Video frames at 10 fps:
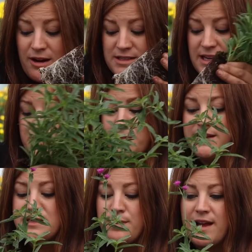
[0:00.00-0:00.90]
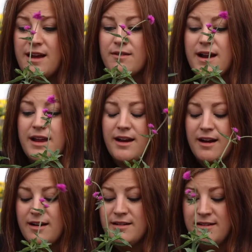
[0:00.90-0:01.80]
our centerpiece plant right
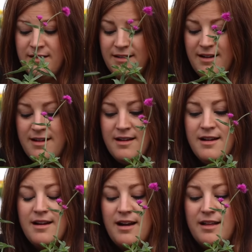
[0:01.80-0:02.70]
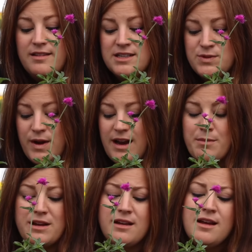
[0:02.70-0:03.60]
here. And this one, I
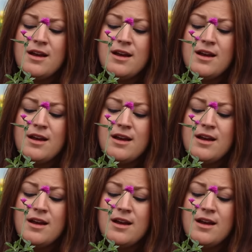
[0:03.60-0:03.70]
mean,